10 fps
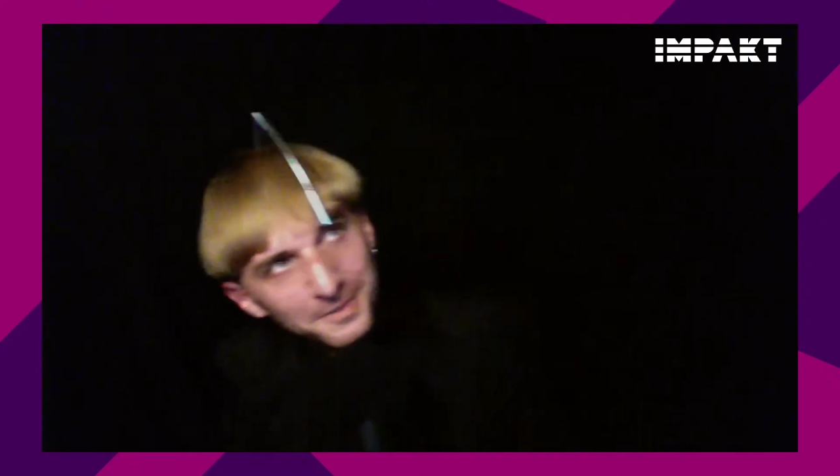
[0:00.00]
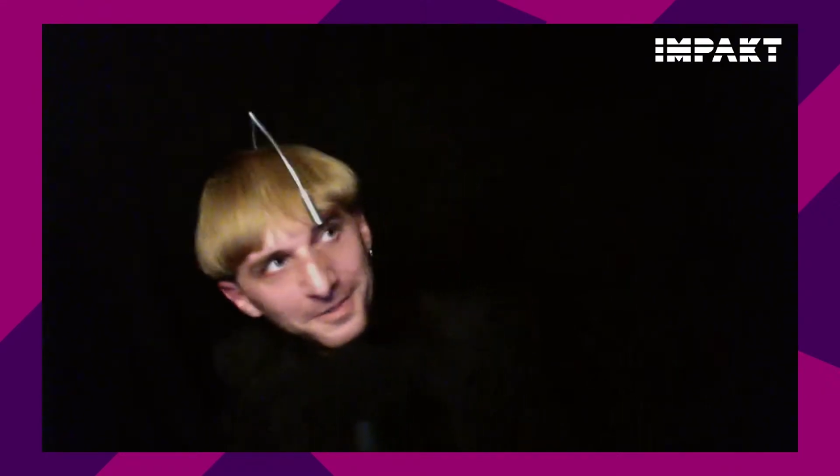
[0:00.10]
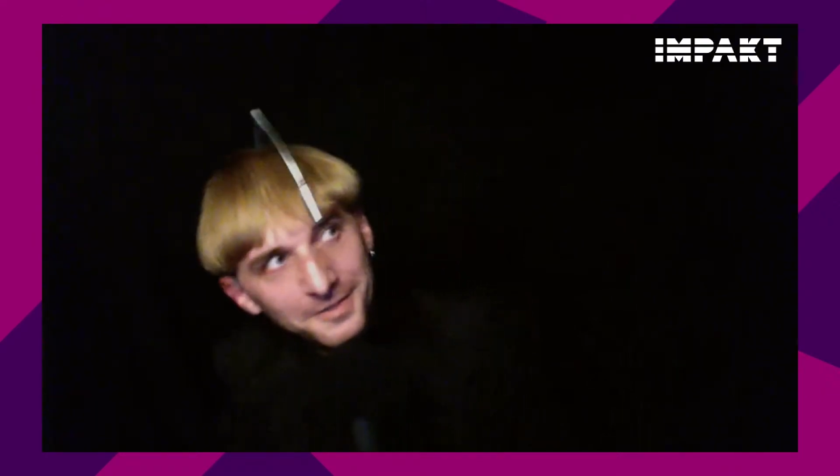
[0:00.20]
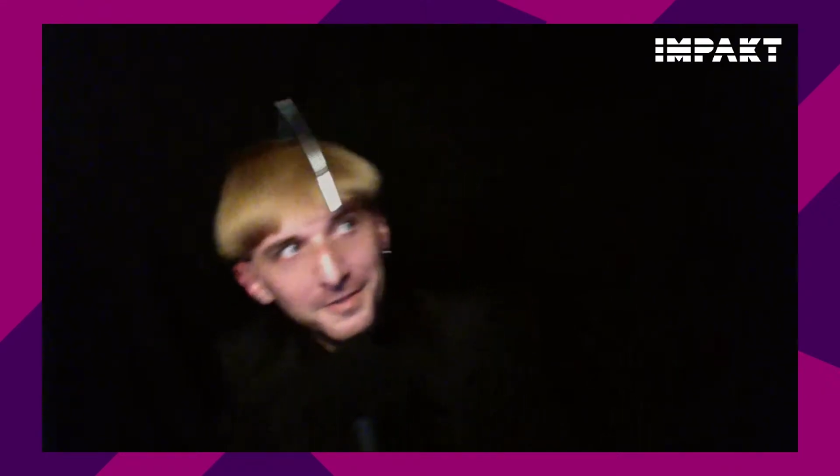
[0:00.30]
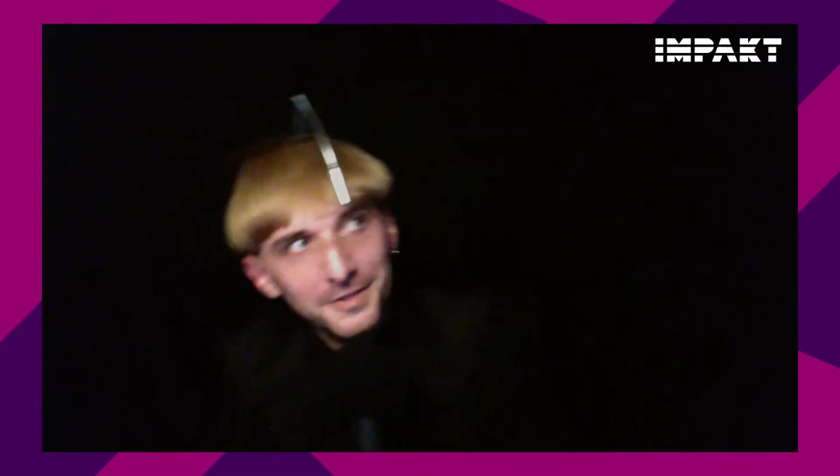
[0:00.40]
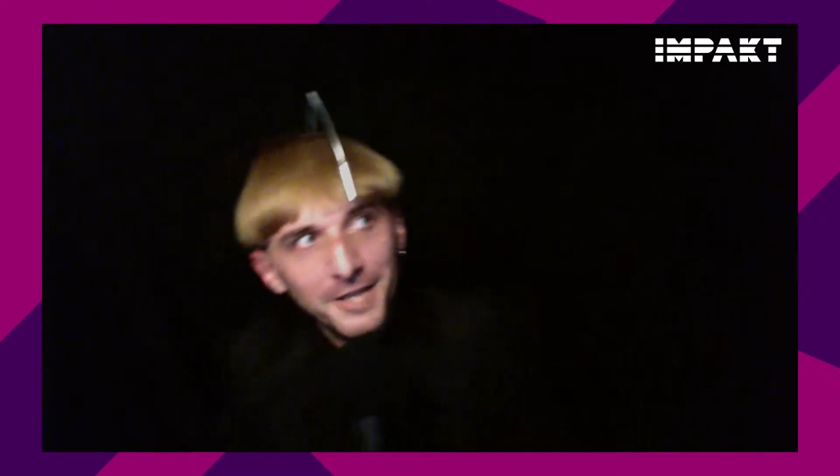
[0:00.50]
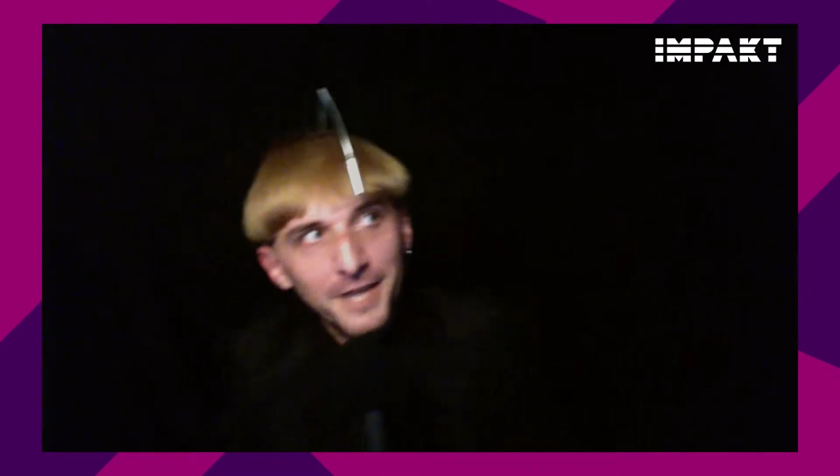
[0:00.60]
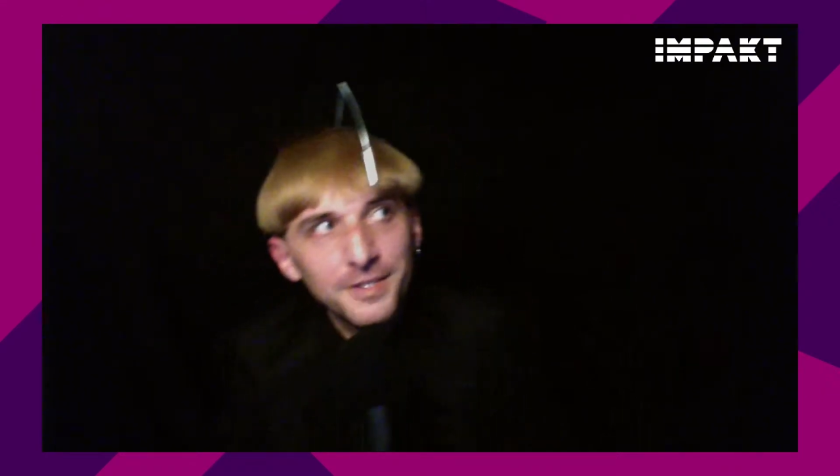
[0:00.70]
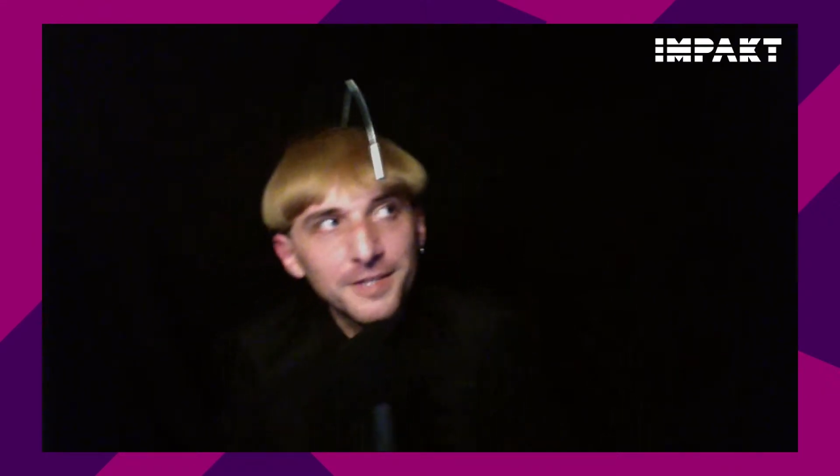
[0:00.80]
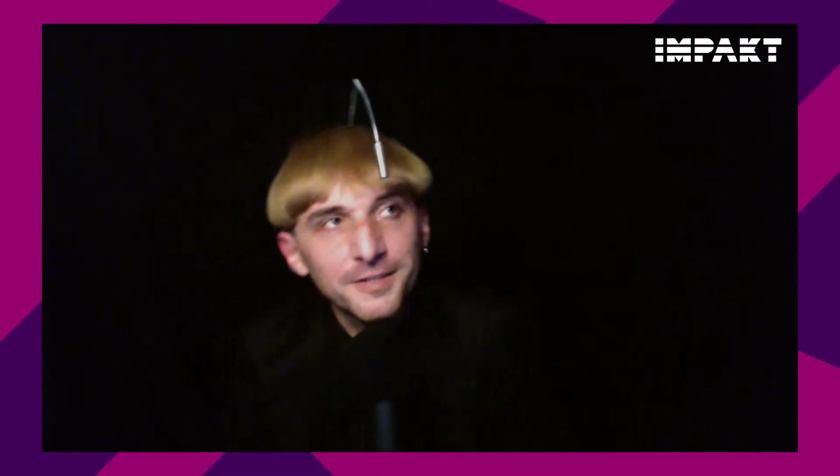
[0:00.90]

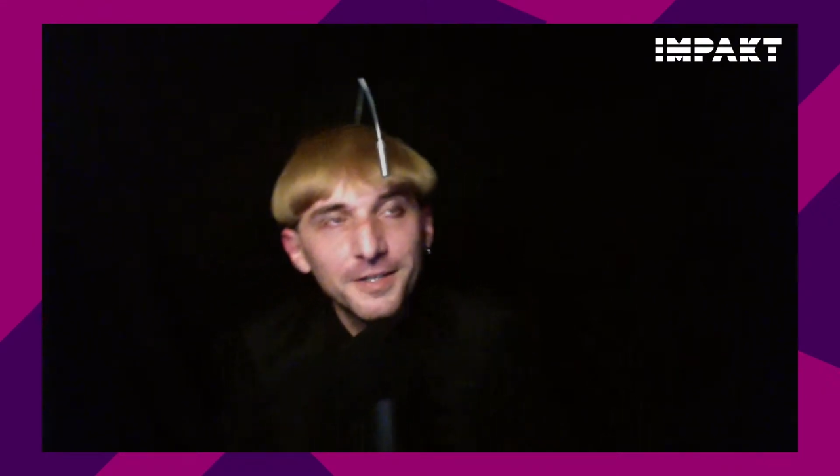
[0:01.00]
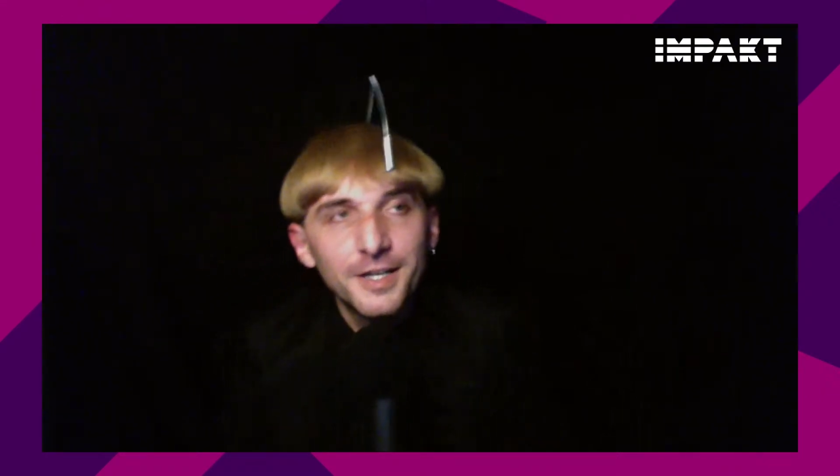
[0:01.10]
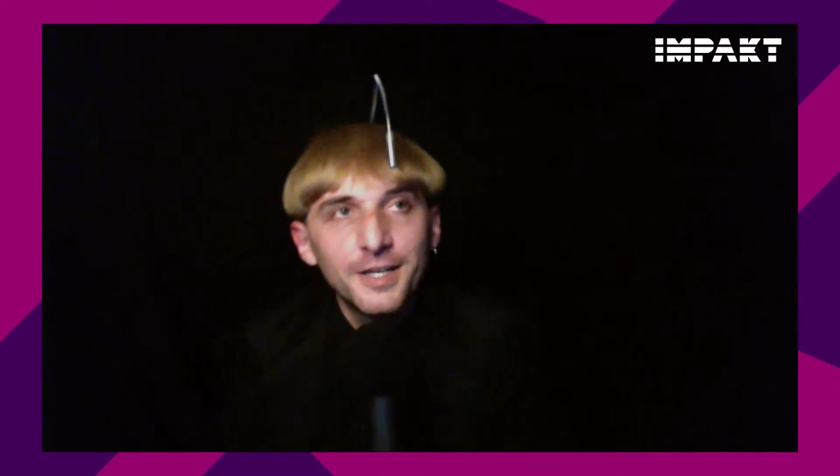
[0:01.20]
I think